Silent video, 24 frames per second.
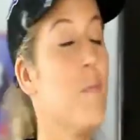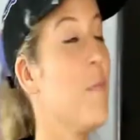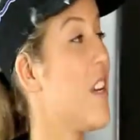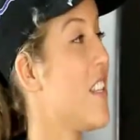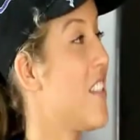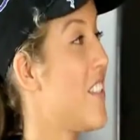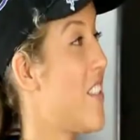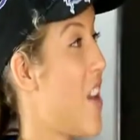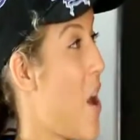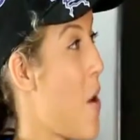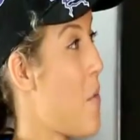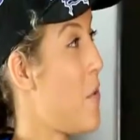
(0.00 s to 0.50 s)
by
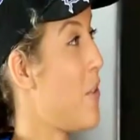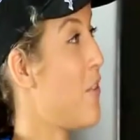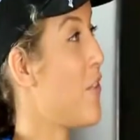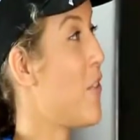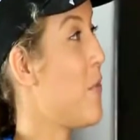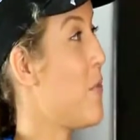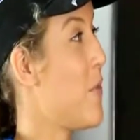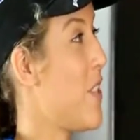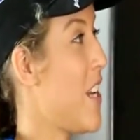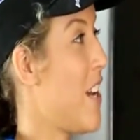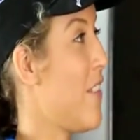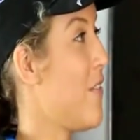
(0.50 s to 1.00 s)
Simon
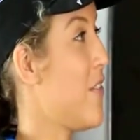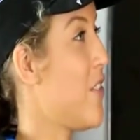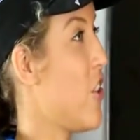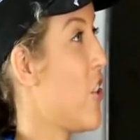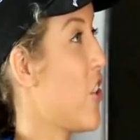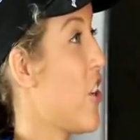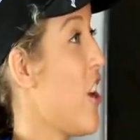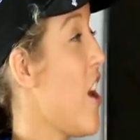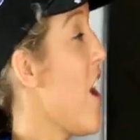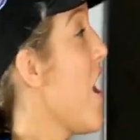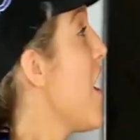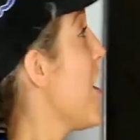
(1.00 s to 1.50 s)
from Tough
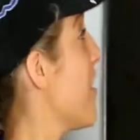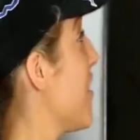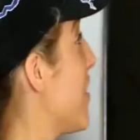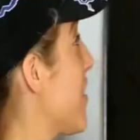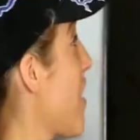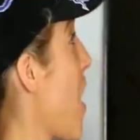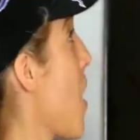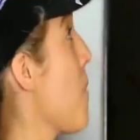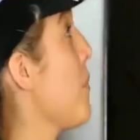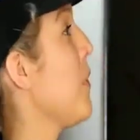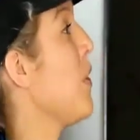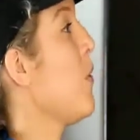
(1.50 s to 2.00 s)
Dog.
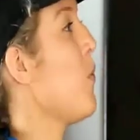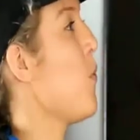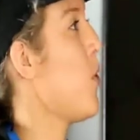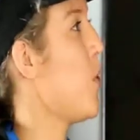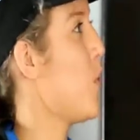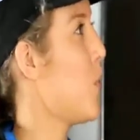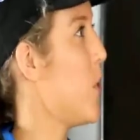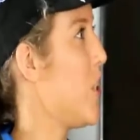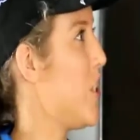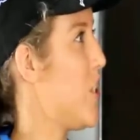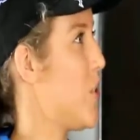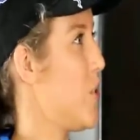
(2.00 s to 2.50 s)
Simon, what
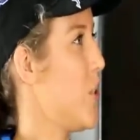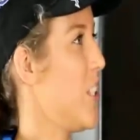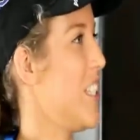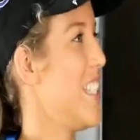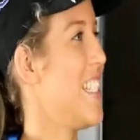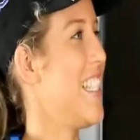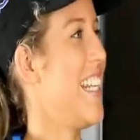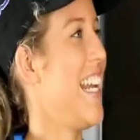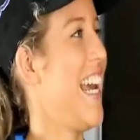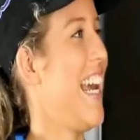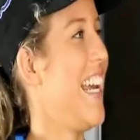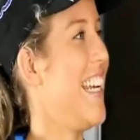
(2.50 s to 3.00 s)
are we doing
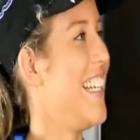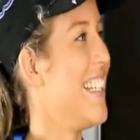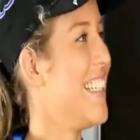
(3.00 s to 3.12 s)
today?